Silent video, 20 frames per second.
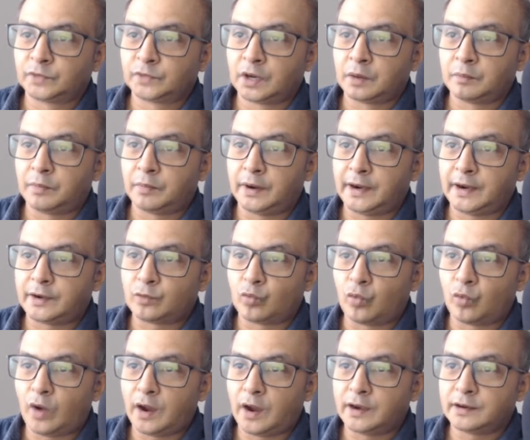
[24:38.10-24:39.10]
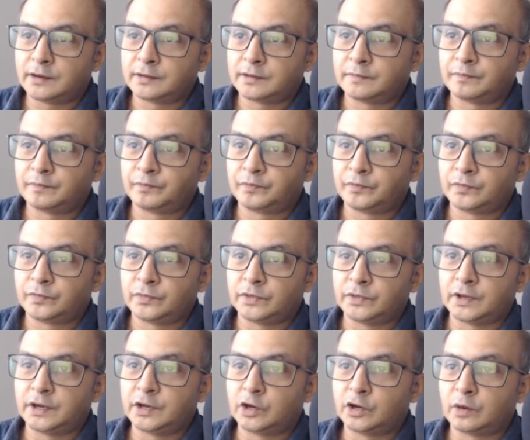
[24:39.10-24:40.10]
But at 1,
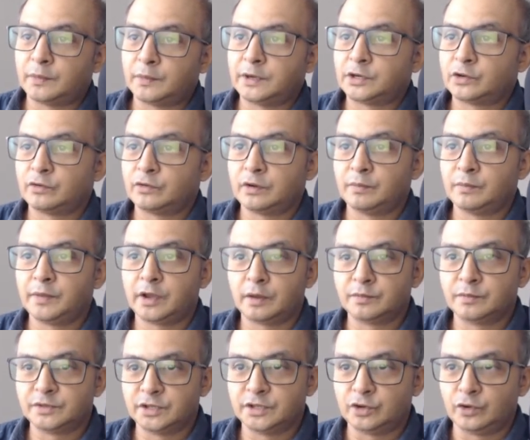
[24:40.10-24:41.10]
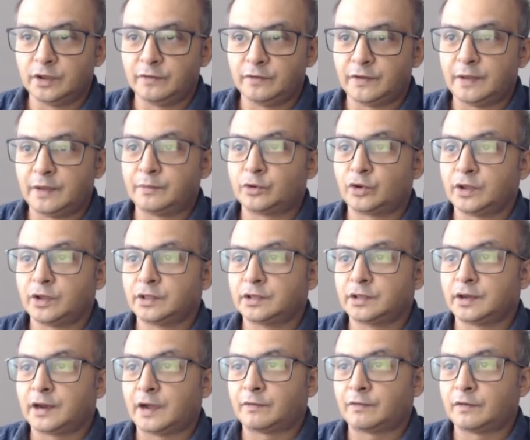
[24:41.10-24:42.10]
the denominator will become 0 if I am drawing
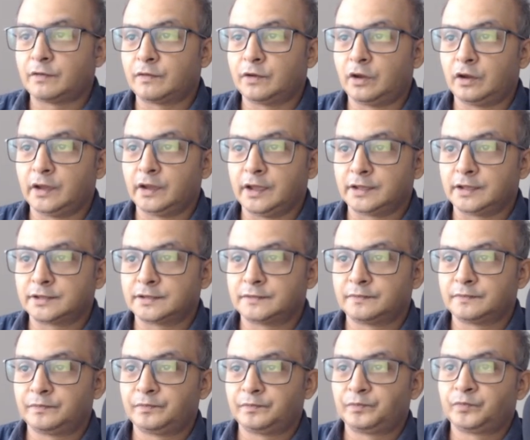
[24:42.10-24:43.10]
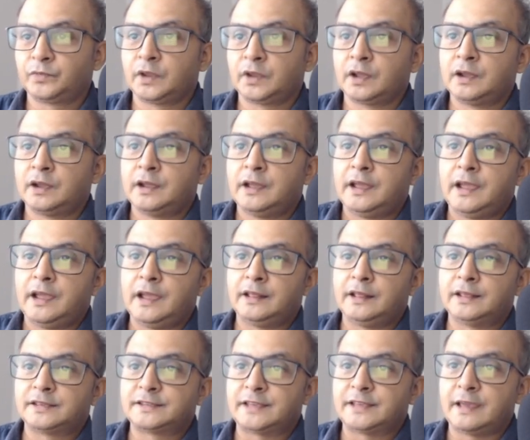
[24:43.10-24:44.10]
the graph of log x. In
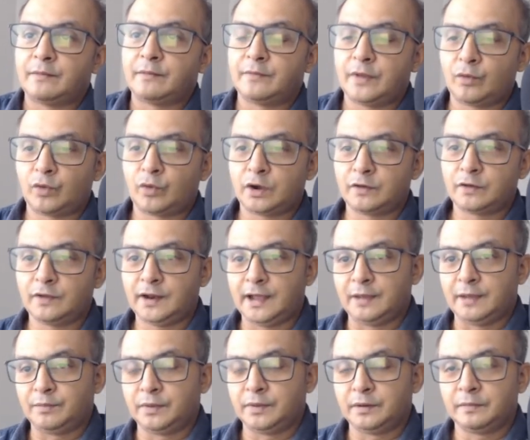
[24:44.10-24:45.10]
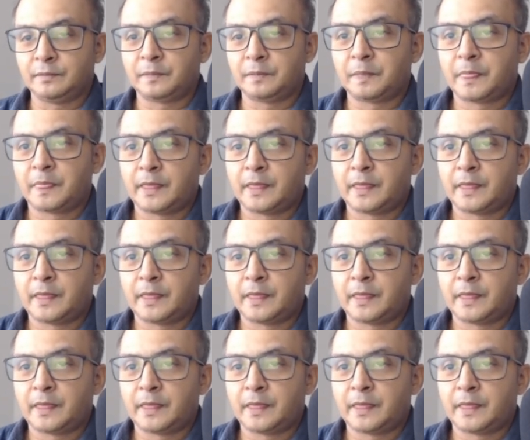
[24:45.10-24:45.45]
the same way, what will happen?